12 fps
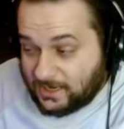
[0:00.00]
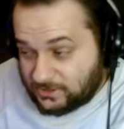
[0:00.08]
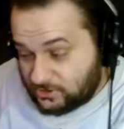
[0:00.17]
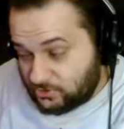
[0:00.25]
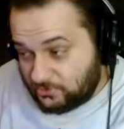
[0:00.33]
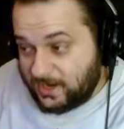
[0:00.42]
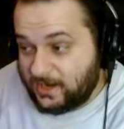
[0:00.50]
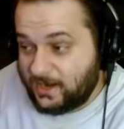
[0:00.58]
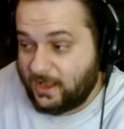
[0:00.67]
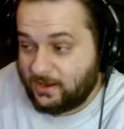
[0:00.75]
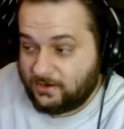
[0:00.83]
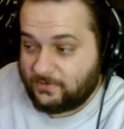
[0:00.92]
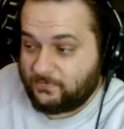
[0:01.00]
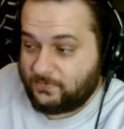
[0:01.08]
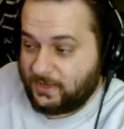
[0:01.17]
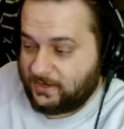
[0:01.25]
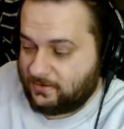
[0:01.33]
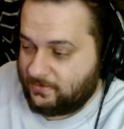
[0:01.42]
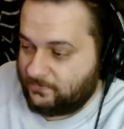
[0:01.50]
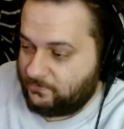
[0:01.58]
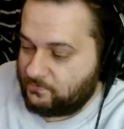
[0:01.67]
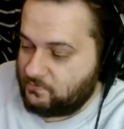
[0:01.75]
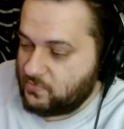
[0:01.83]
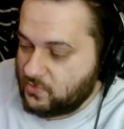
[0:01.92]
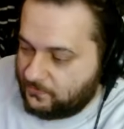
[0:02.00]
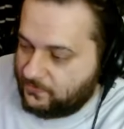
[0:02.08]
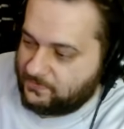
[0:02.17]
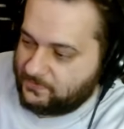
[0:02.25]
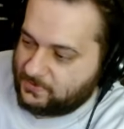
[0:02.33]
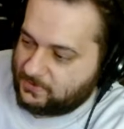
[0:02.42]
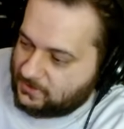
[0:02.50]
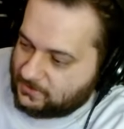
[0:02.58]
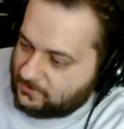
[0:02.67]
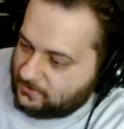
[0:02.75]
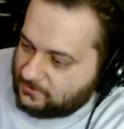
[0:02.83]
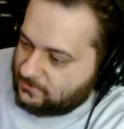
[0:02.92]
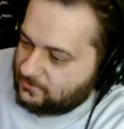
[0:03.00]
straight out of like a movie villain.